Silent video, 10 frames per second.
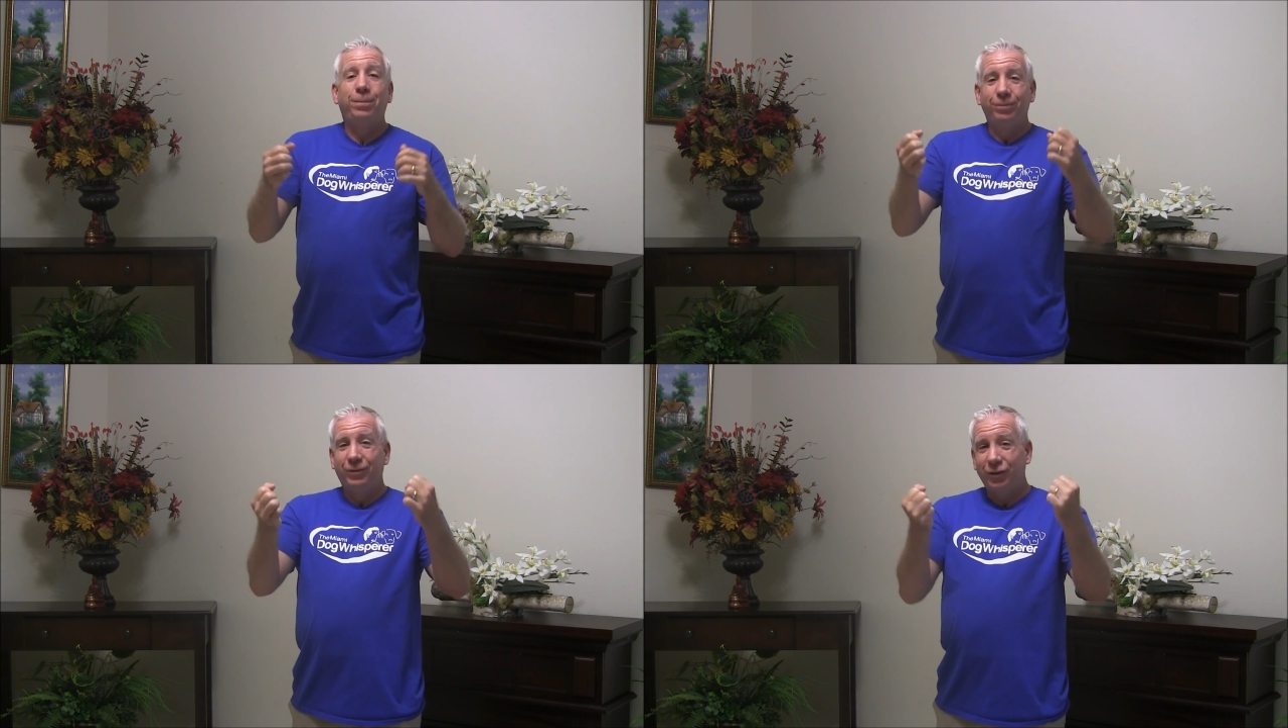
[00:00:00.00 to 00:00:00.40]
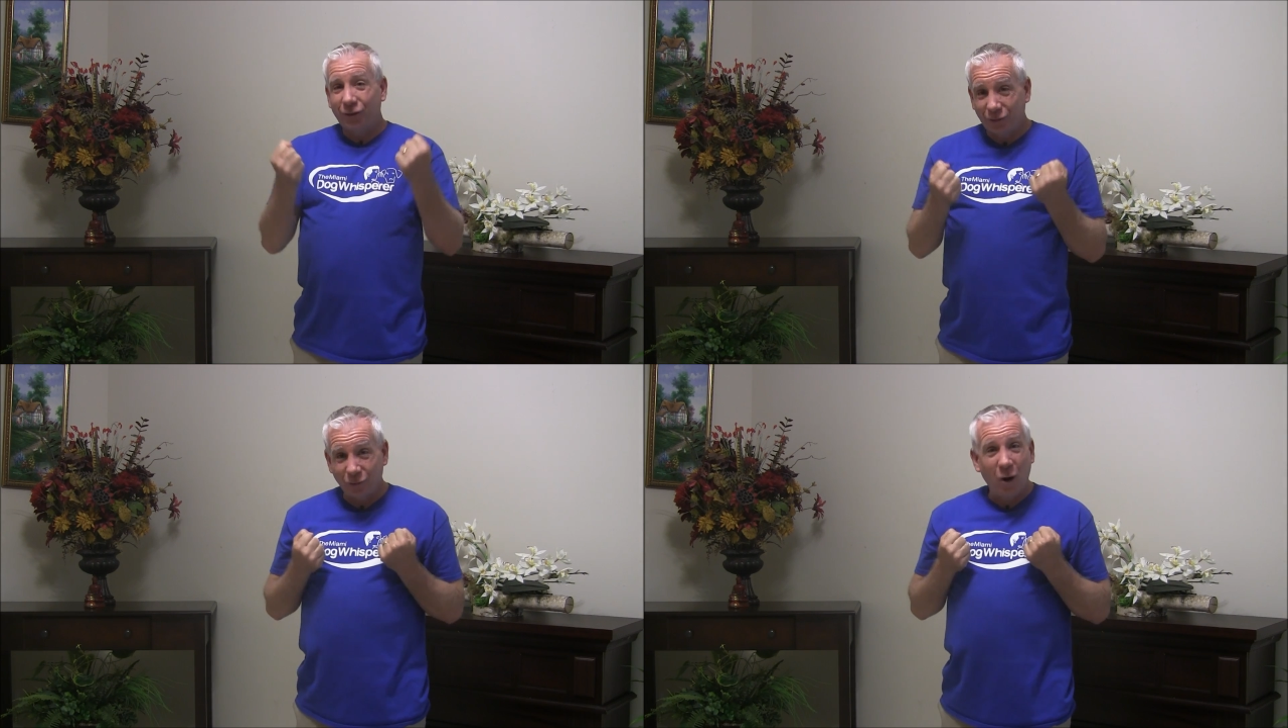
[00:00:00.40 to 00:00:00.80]

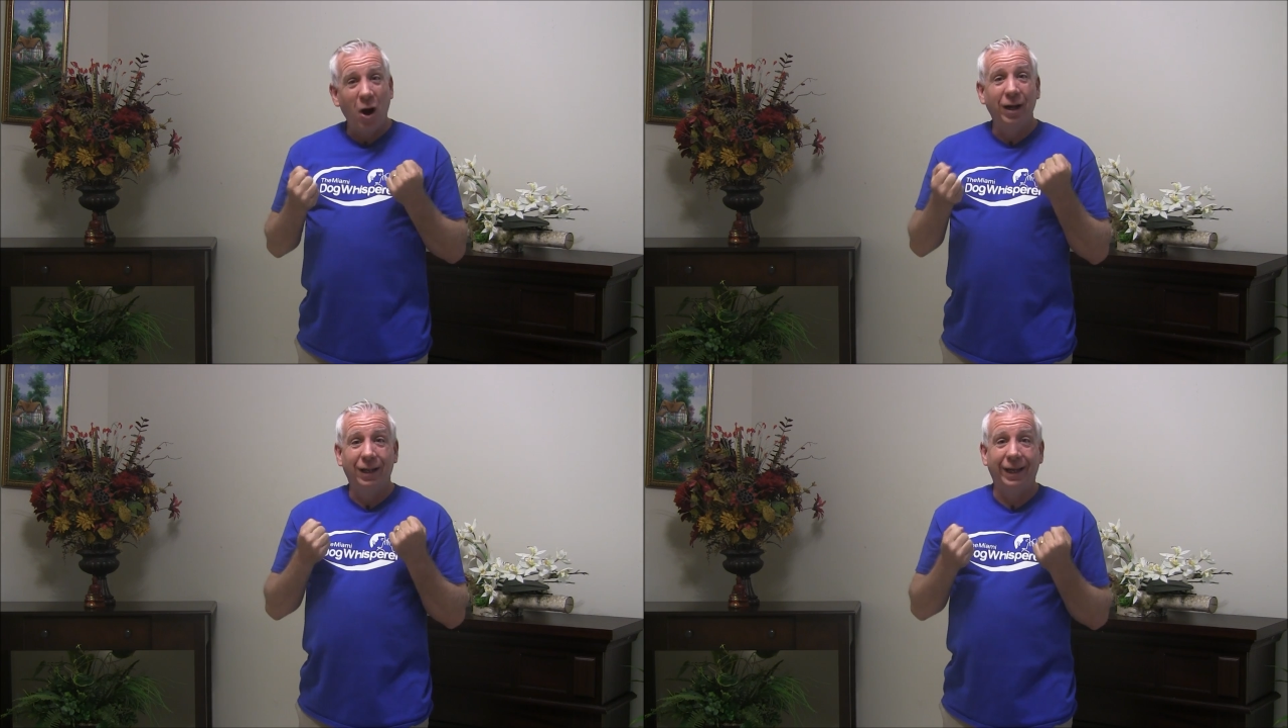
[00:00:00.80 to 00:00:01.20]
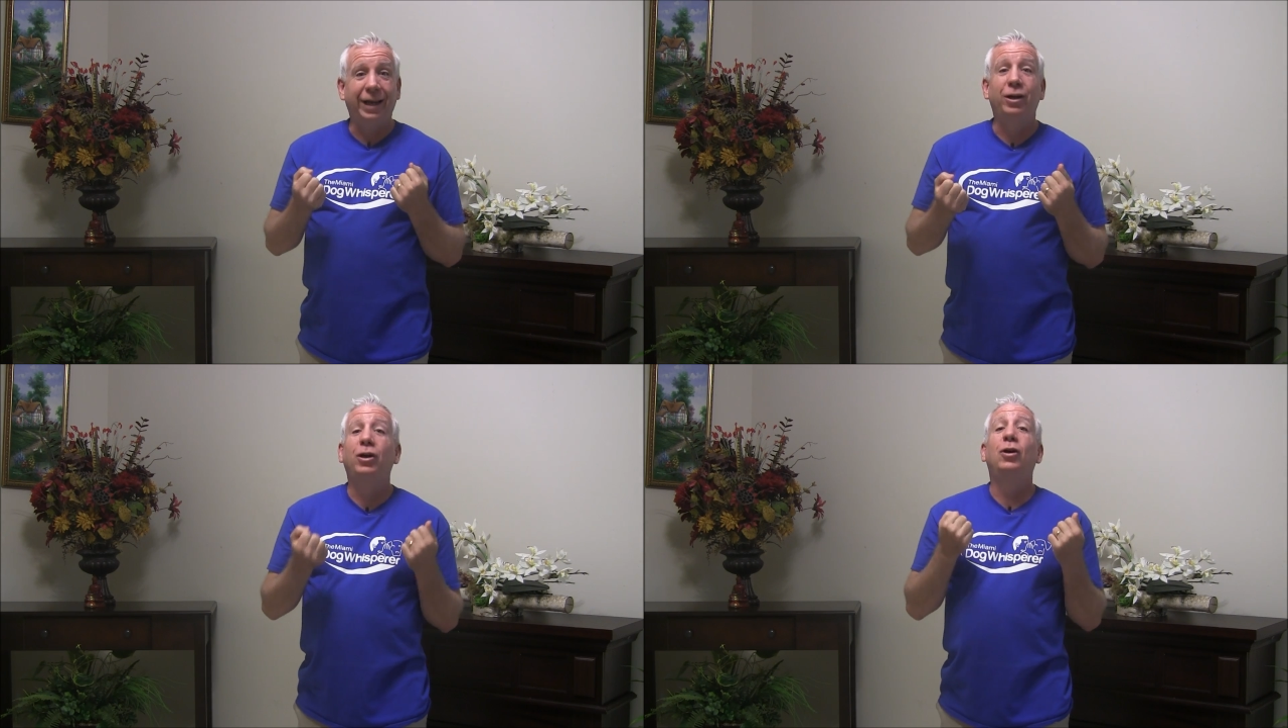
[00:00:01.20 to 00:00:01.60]
strongly.
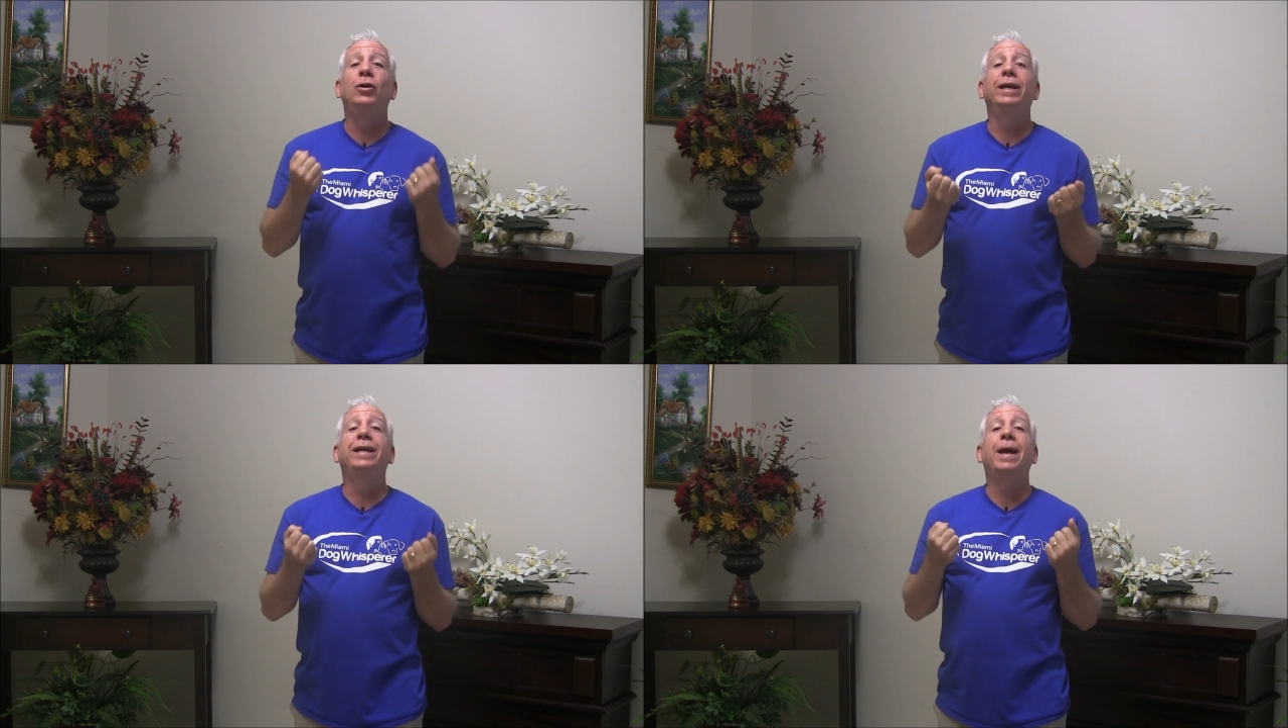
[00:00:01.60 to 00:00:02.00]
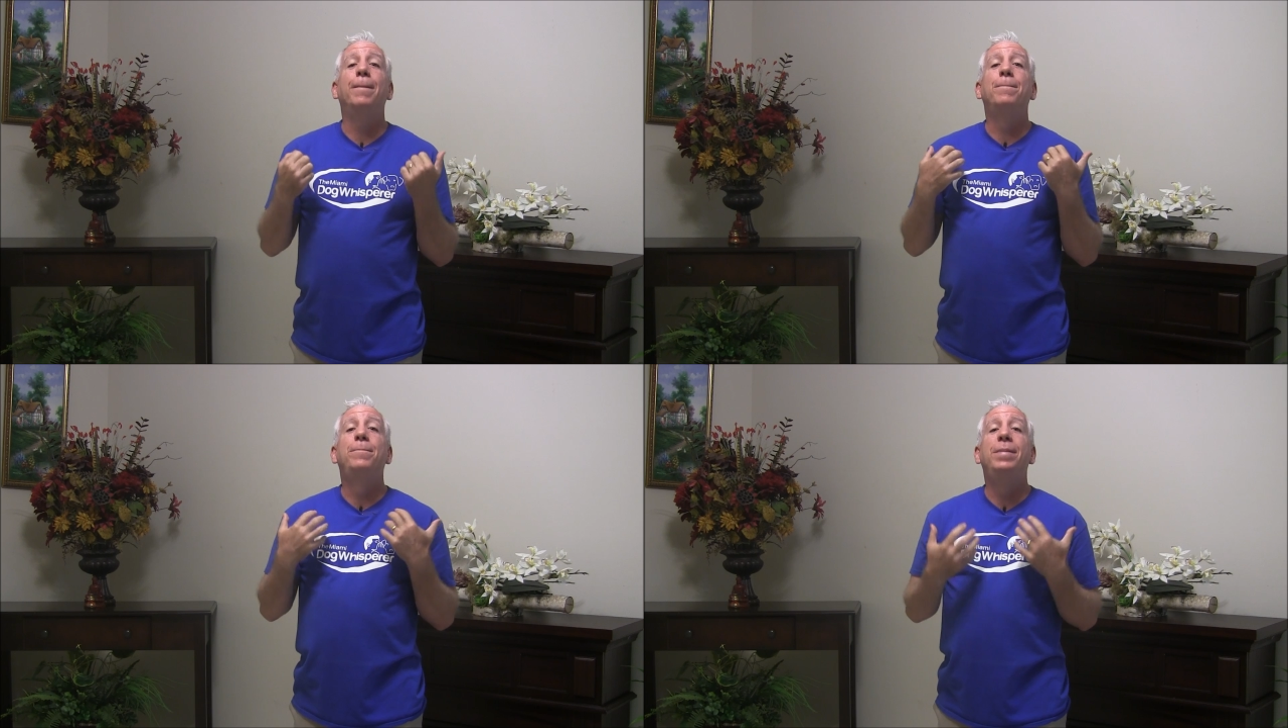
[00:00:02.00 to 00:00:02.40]
It couldn't
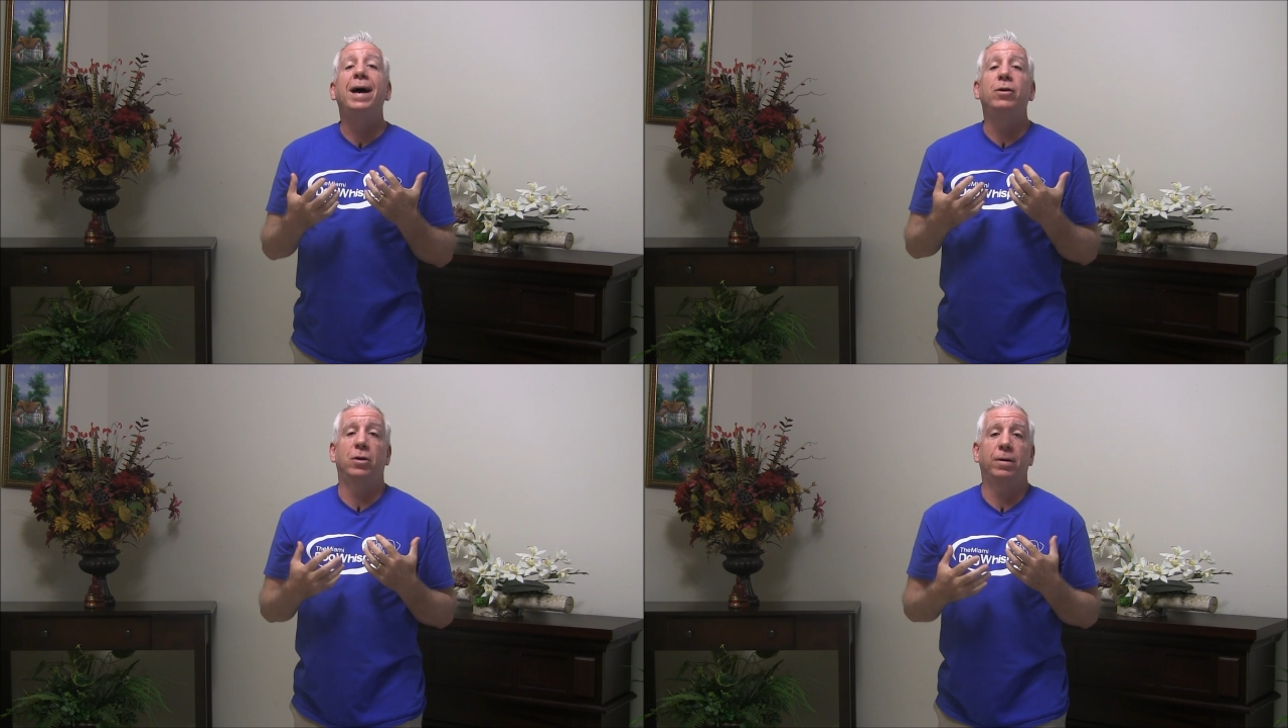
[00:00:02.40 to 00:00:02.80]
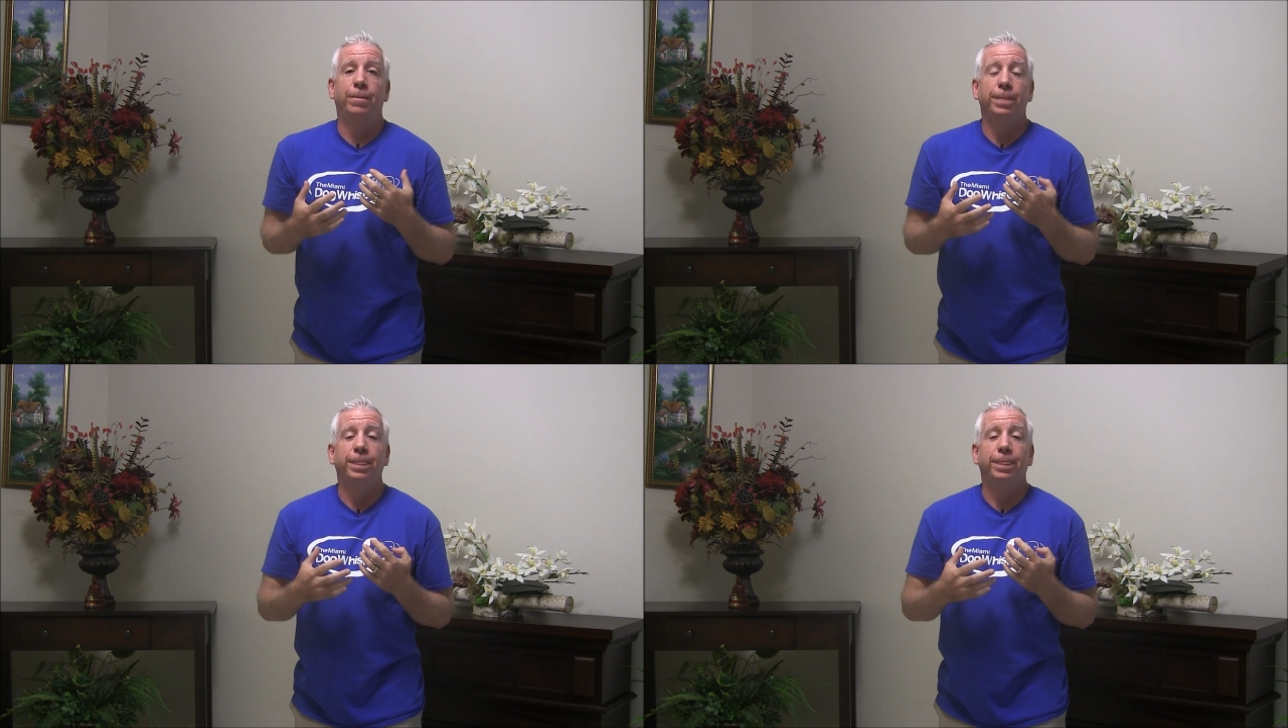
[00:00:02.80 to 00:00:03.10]
get better